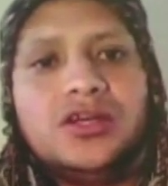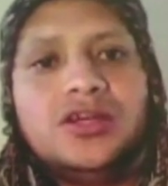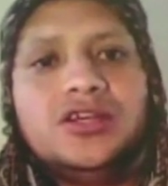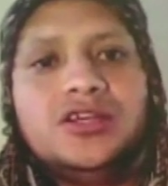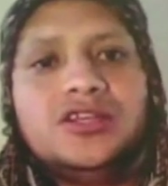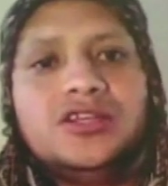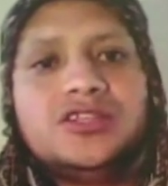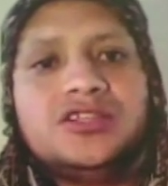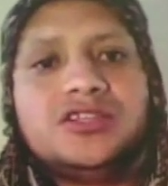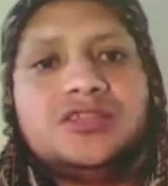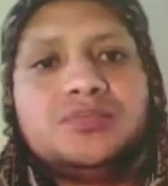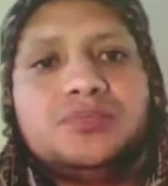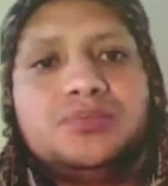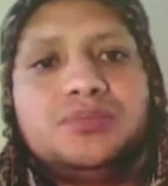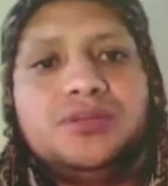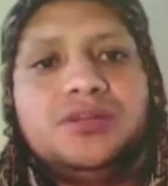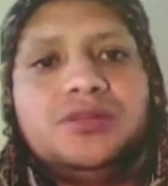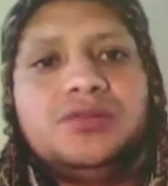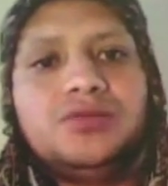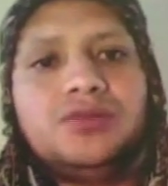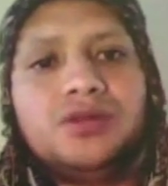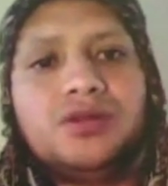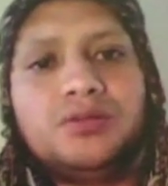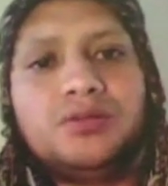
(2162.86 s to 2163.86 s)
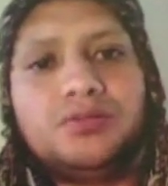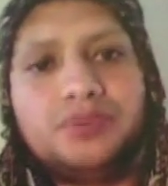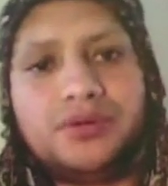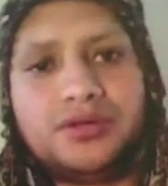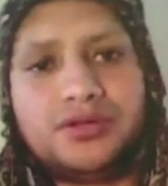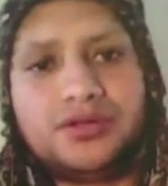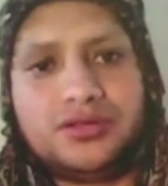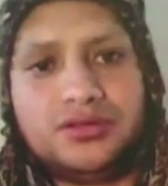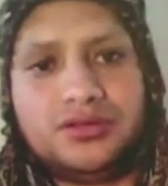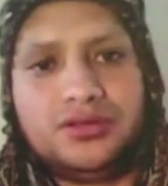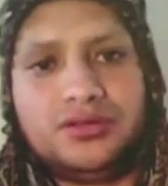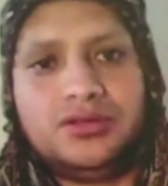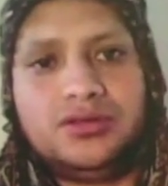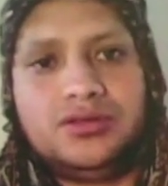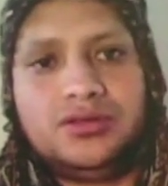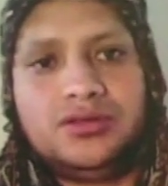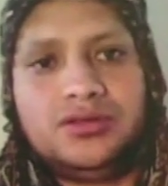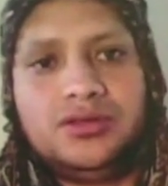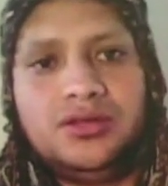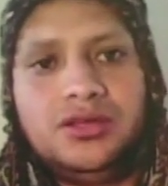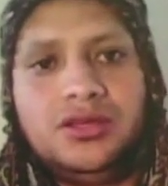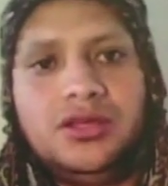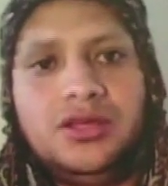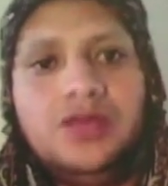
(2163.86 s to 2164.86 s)
It's a spiritual person.
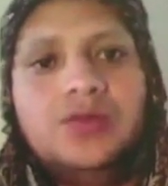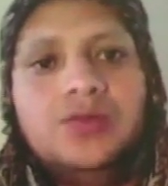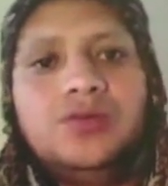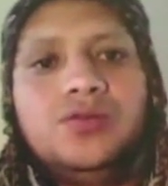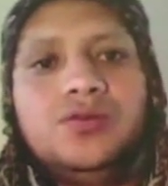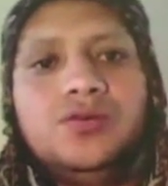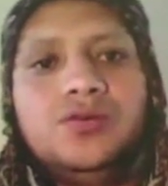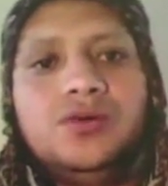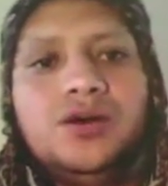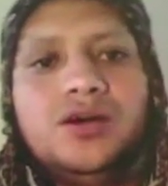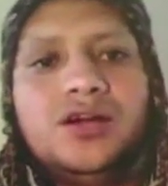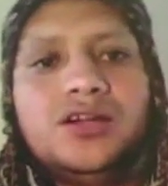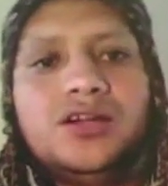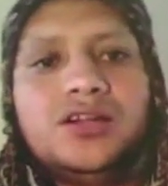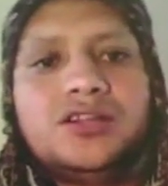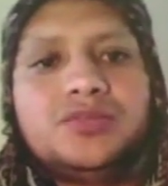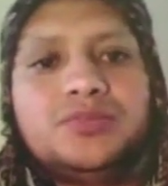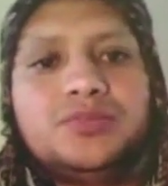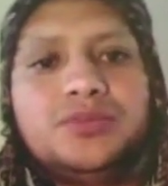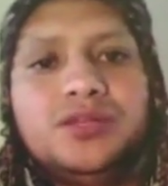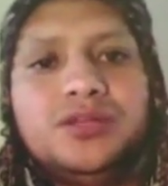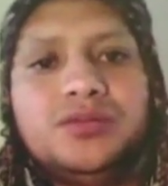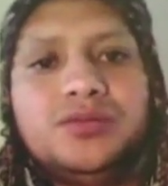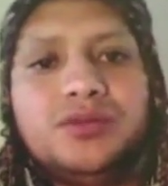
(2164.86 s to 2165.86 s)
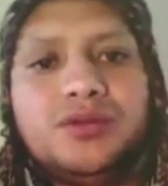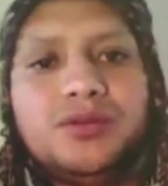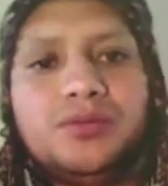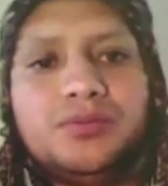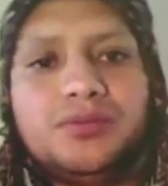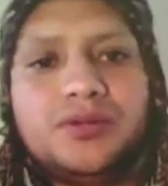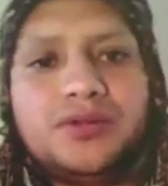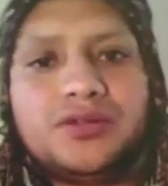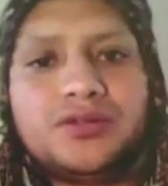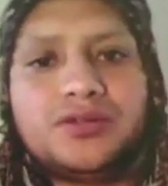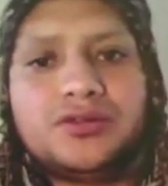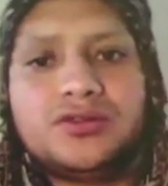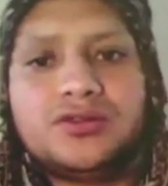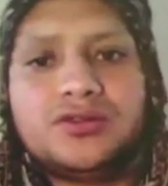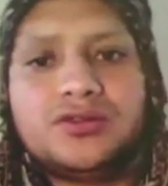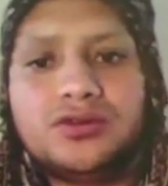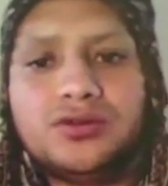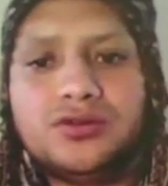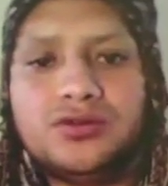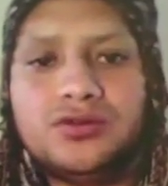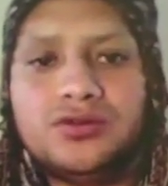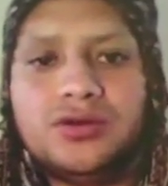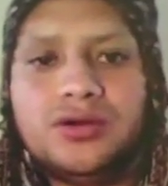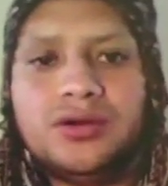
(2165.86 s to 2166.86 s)
If you are a spiritual person, so
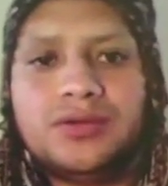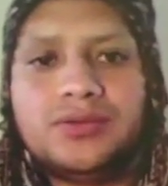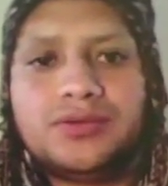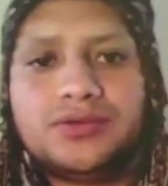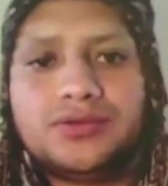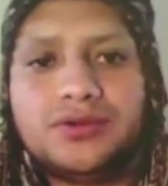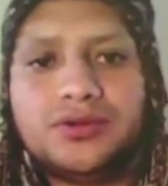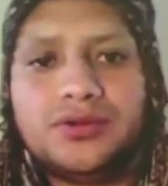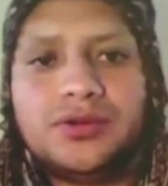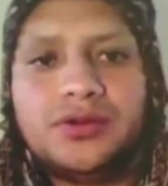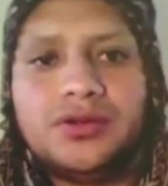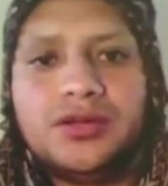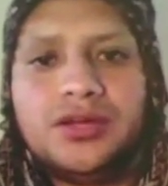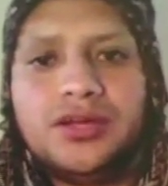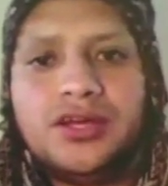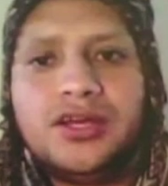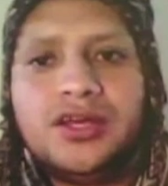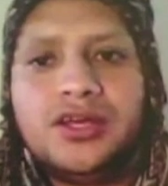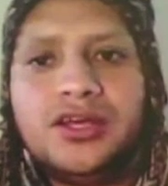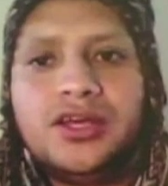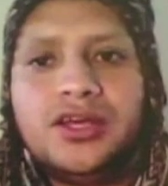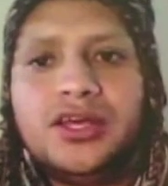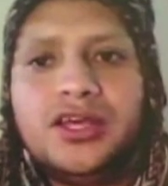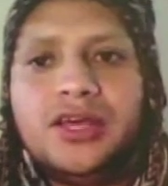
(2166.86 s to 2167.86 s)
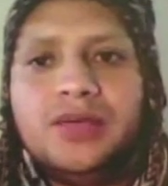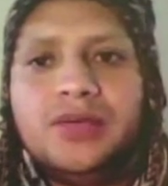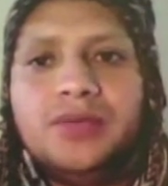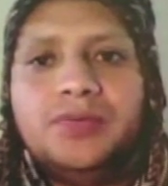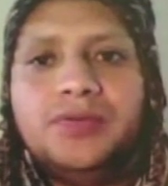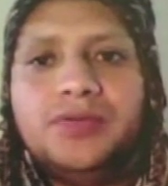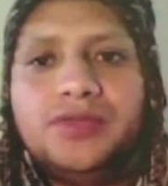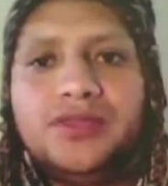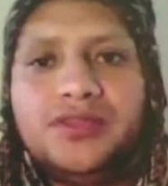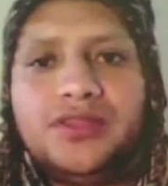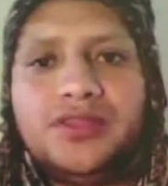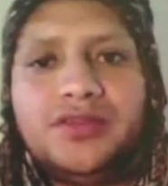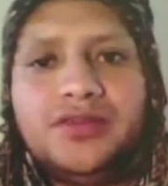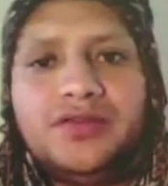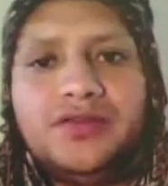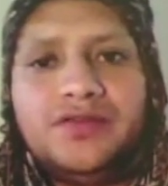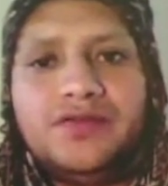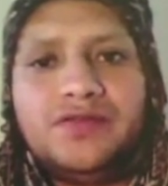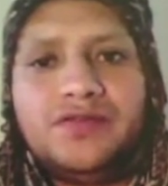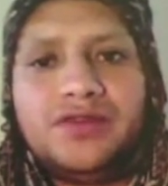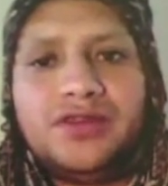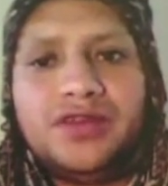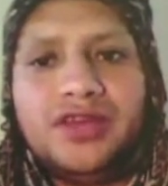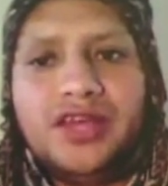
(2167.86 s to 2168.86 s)
you absorb everything for
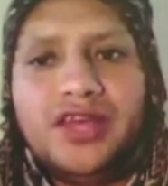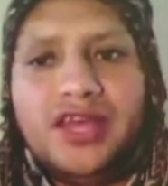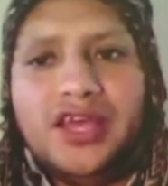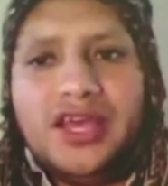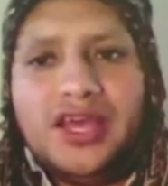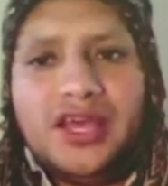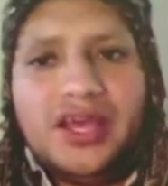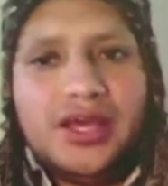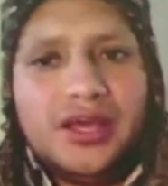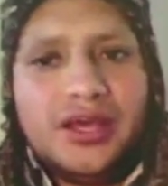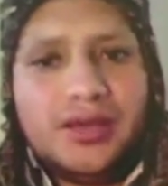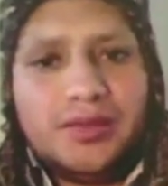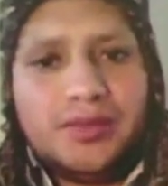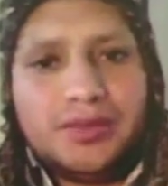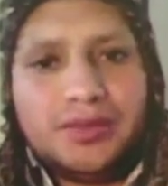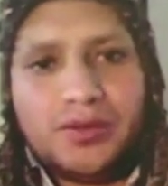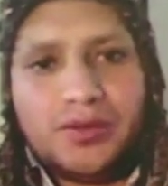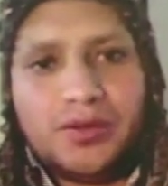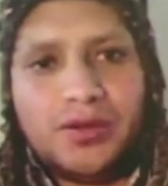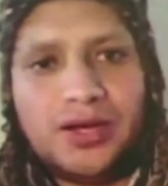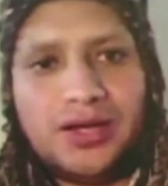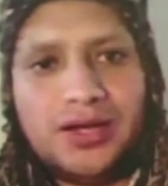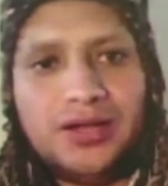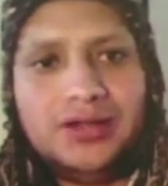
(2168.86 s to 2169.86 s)
everyone.